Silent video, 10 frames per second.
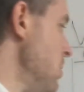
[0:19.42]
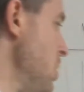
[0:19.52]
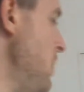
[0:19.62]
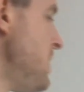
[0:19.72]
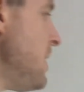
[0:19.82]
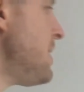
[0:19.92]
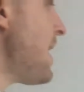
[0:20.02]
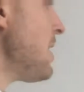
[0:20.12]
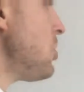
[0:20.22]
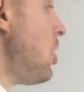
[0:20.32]
So we did
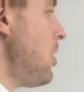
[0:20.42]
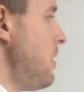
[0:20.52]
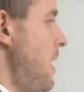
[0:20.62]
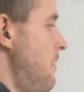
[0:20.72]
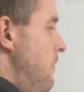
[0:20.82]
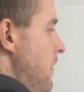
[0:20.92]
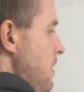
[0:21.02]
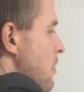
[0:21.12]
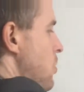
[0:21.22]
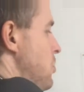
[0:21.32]
touch on that
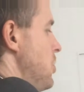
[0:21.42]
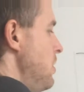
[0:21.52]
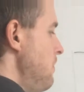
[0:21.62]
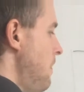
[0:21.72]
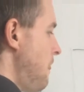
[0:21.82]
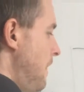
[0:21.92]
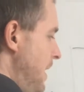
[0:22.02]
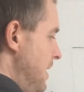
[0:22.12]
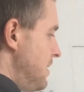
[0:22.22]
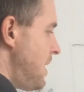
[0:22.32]
vMotion
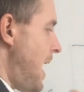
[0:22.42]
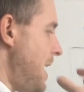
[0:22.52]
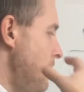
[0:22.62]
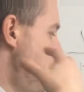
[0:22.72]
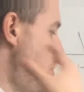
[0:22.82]
is a